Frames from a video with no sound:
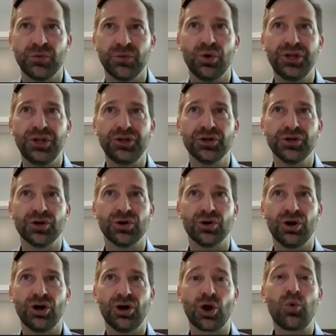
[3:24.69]
when you're
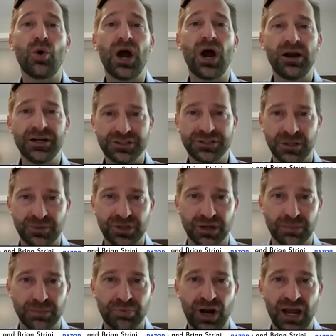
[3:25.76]
acquiring something
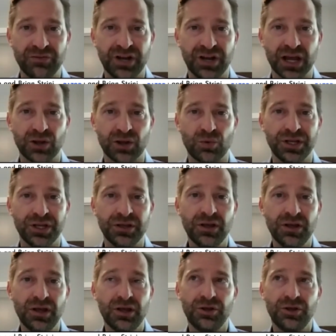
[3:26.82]
in private equity,